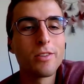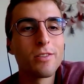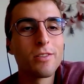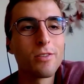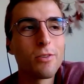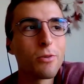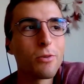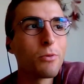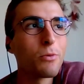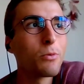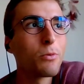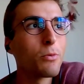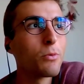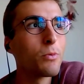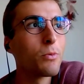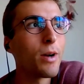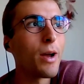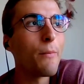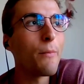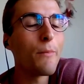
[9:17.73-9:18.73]
It's
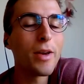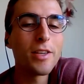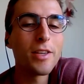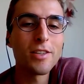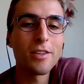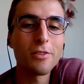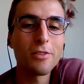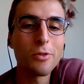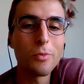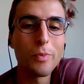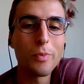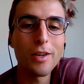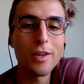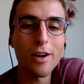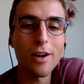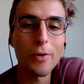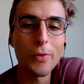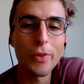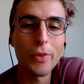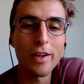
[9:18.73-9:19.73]
so amazing to
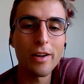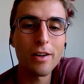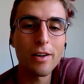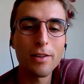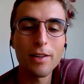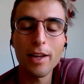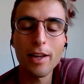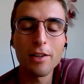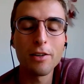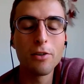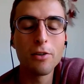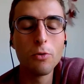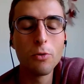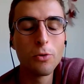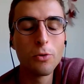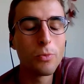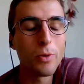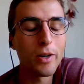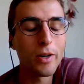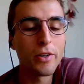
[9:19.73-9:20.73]
be out there, like
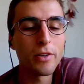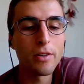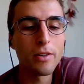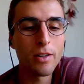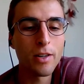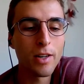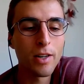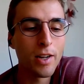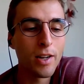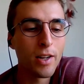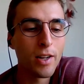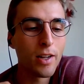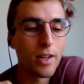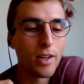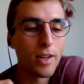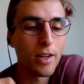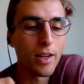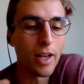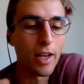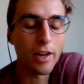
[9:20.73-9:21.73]
good weather.
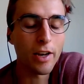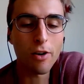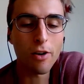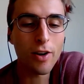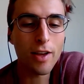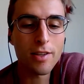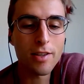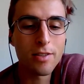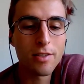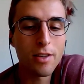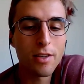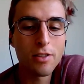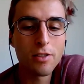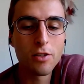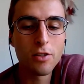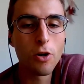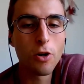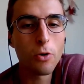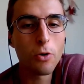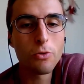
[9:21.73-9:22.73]
And all I see
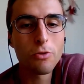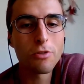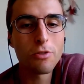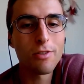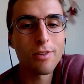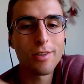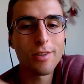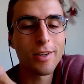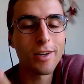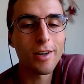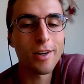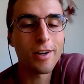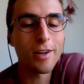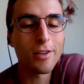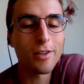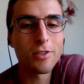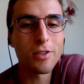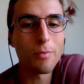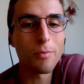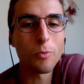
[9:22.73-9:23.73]
is goats,
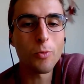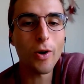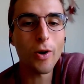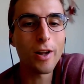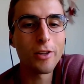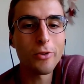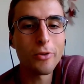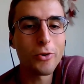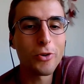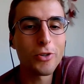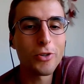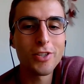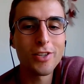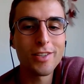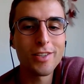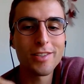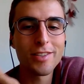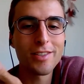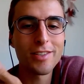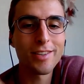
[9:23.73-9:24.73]
some wild
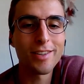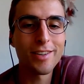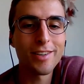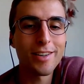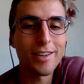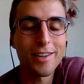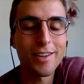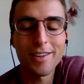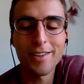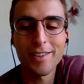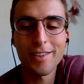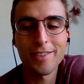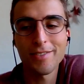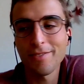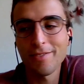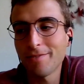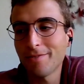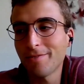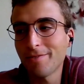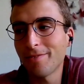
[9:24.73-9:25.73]
horses.
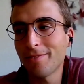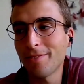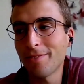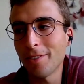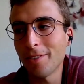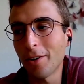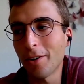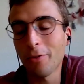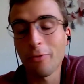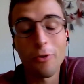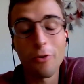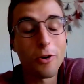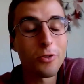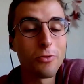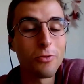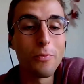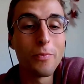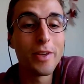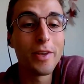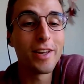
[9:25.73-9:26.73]
Of course,
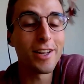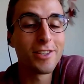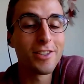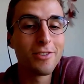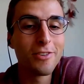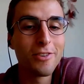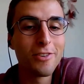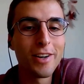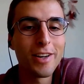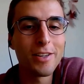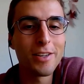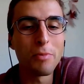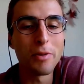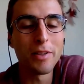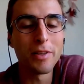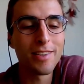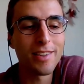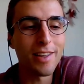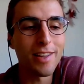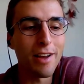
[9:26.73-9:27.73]
for me, that's great,
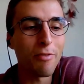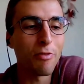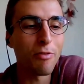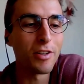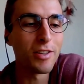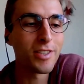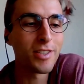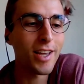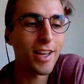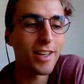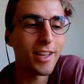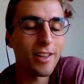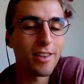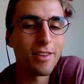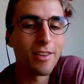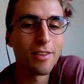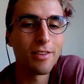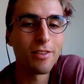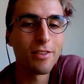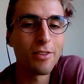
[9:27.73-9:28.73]
but I feel sad
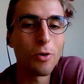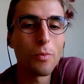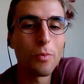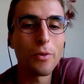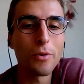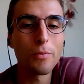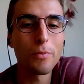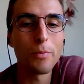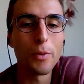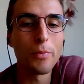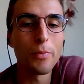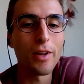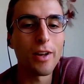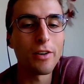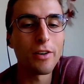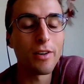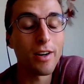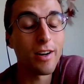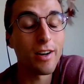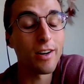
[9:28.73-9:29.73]
that no more people
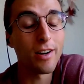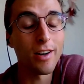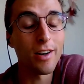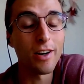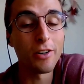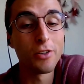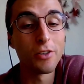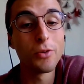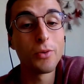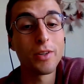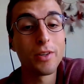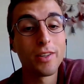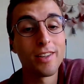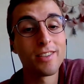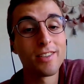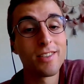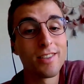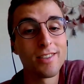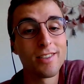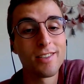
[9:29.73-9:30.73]
are doing
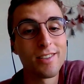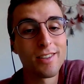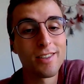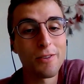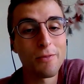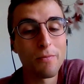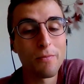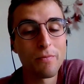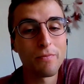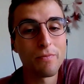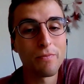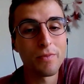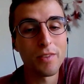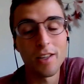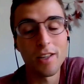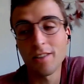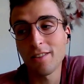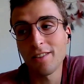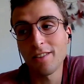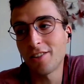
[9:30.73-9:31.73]
this.
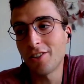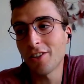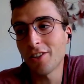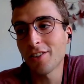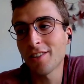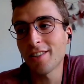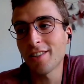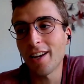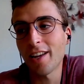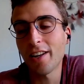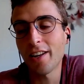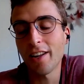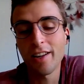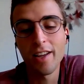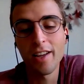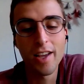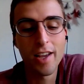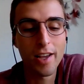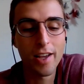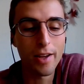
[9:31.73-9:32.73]
It's just sad.
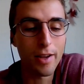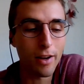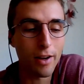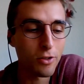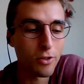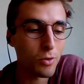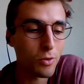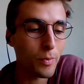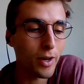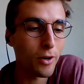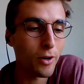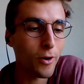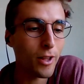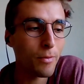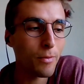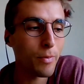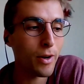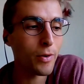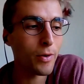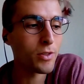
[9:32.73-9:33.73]
And also my
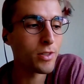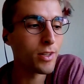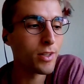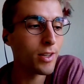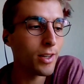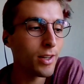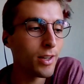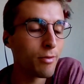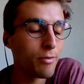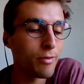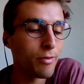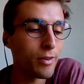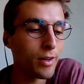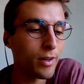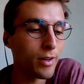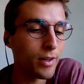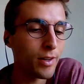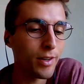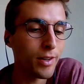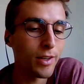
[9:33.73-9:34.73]
grandparents, they live
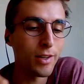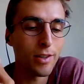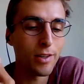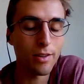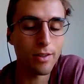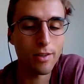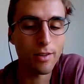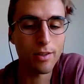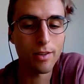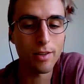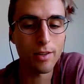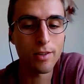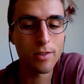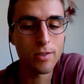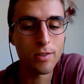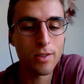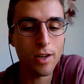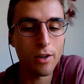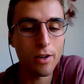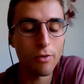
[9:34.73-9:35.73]
in the
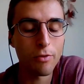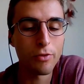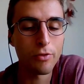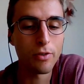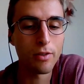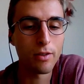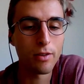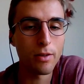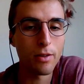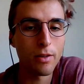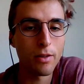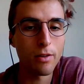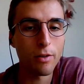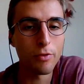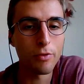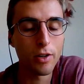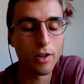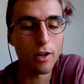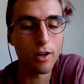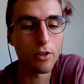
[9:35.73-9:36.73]
east side of
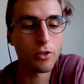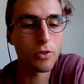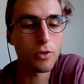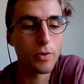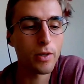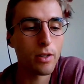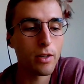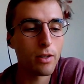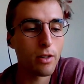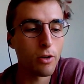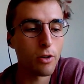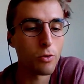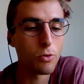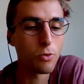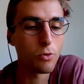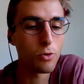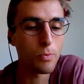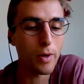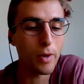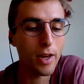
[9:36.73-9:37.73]
the country,
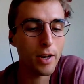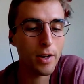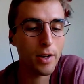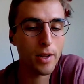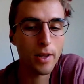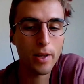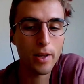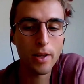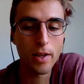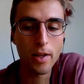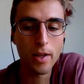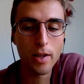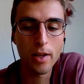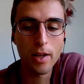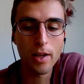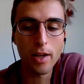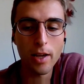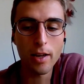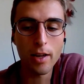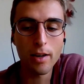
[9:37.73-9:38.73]
close to Spain.
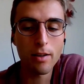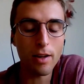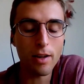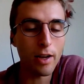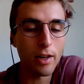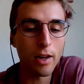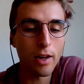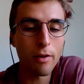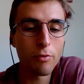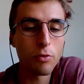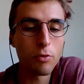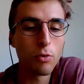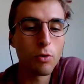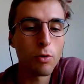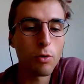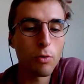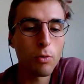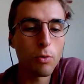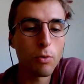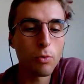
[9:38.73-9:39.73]
And I love to
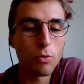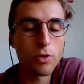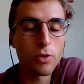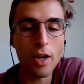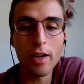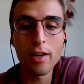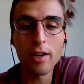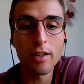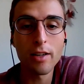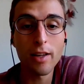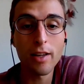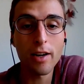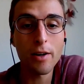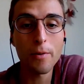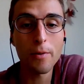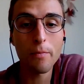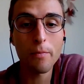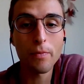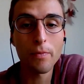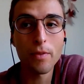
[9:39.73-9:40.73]
go cycling
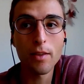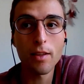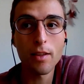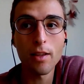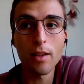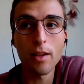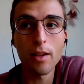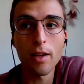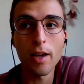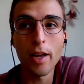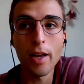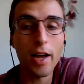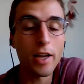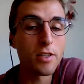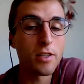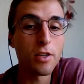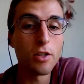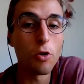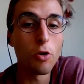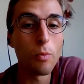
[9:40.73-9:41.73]
there, and I
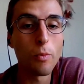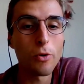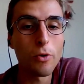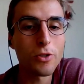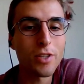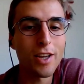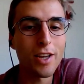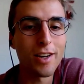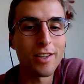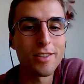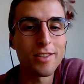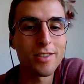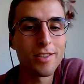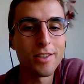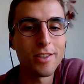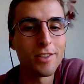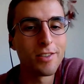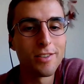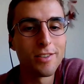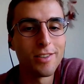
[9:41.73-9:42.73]
see no more cyclists.
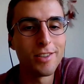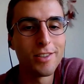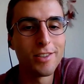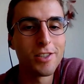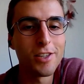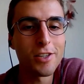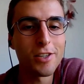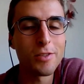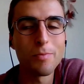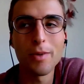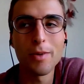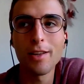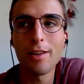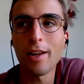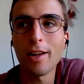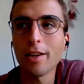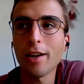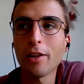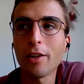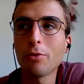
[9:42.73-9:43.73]
It's just me.
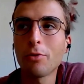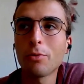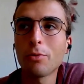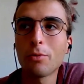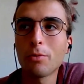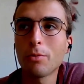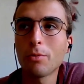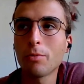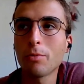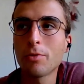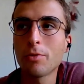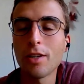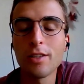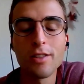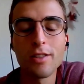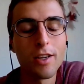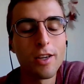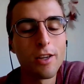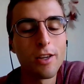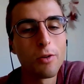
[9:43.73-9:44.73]
Like I do
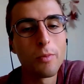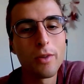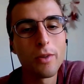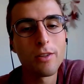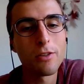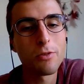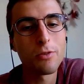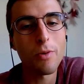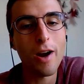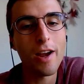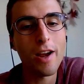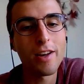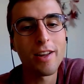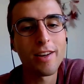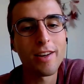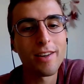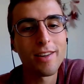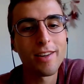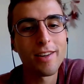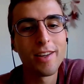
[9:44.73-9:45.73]
60 kilometers ride,
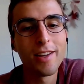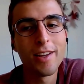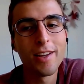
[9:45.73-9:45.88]
and